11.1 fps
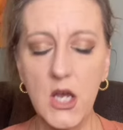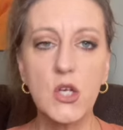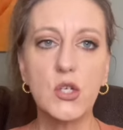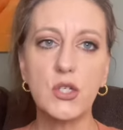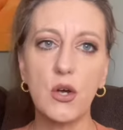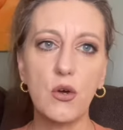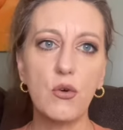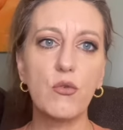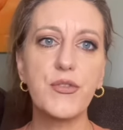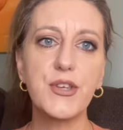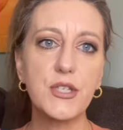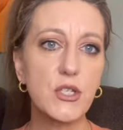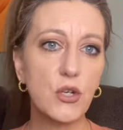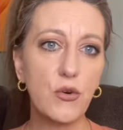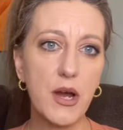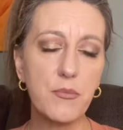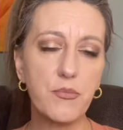So this is a
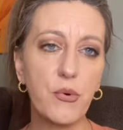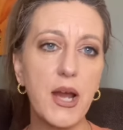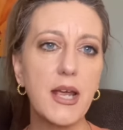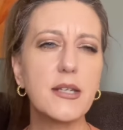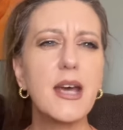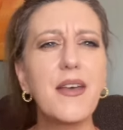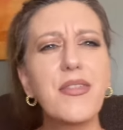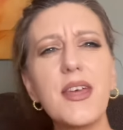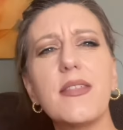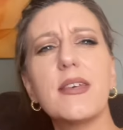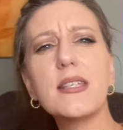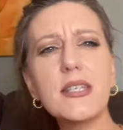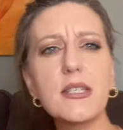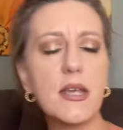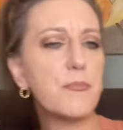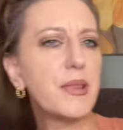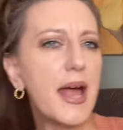great brand. I think this is
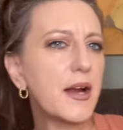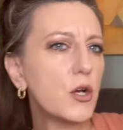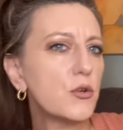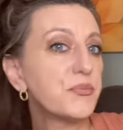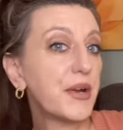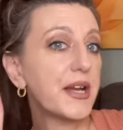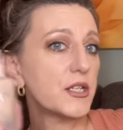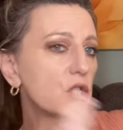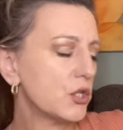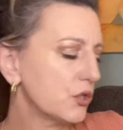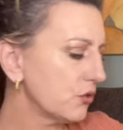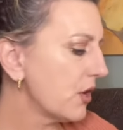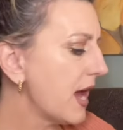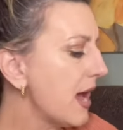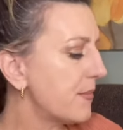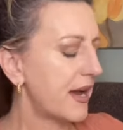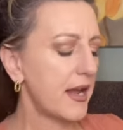a black-owned brand too,
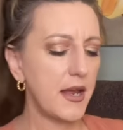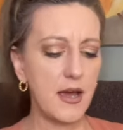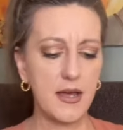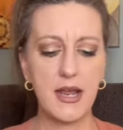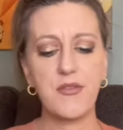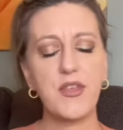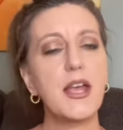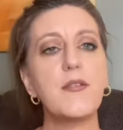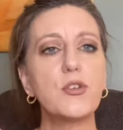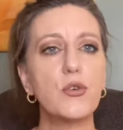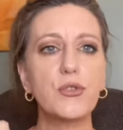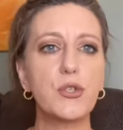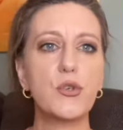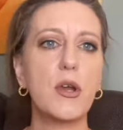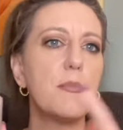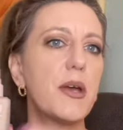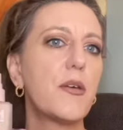but I think I've told the
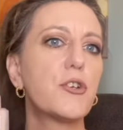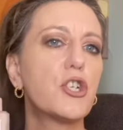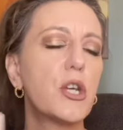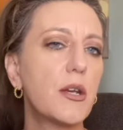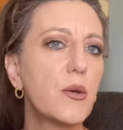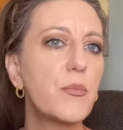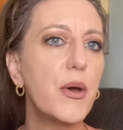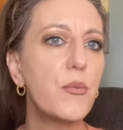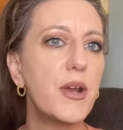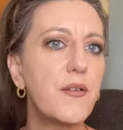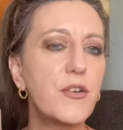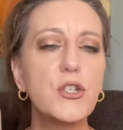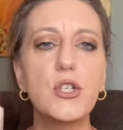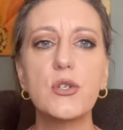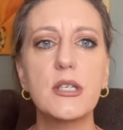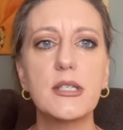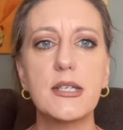story on my other channel, but when I first
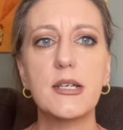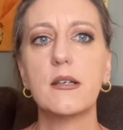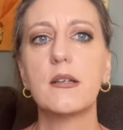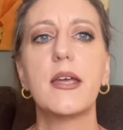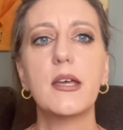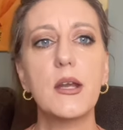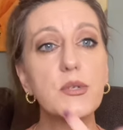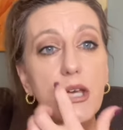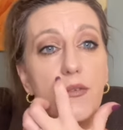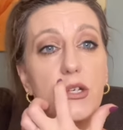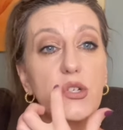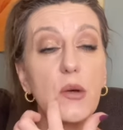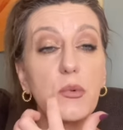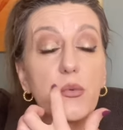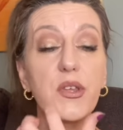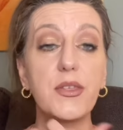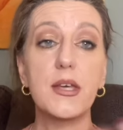used this, I didn't like it. I was having
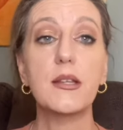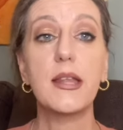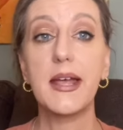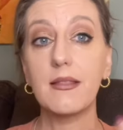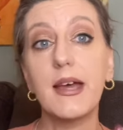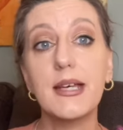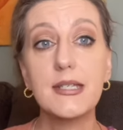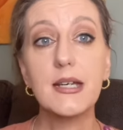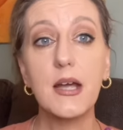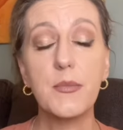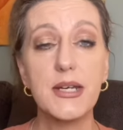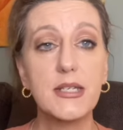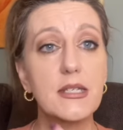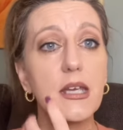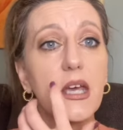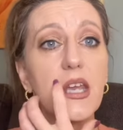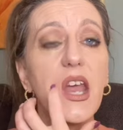trouble with it like lasting on my
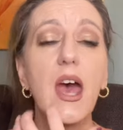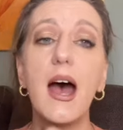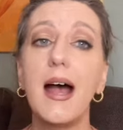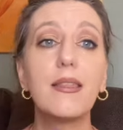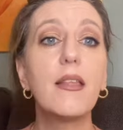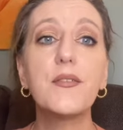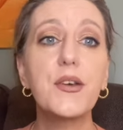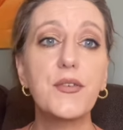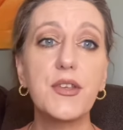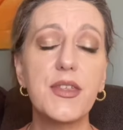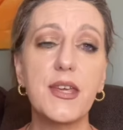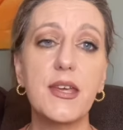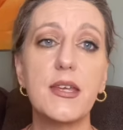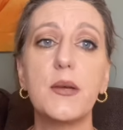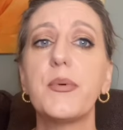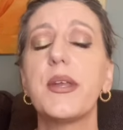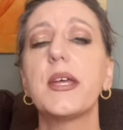skin. I loved everything in
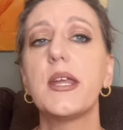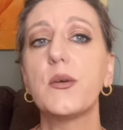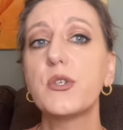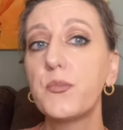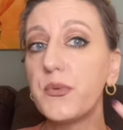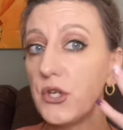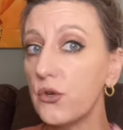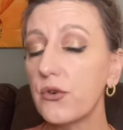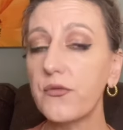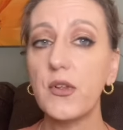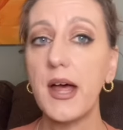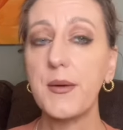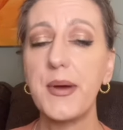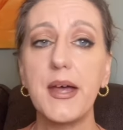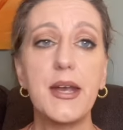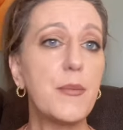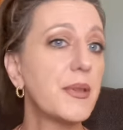it, but it was beautiful
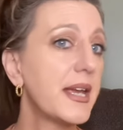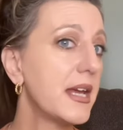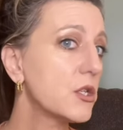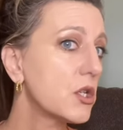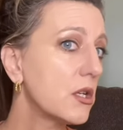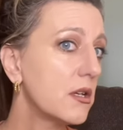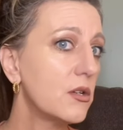upon application.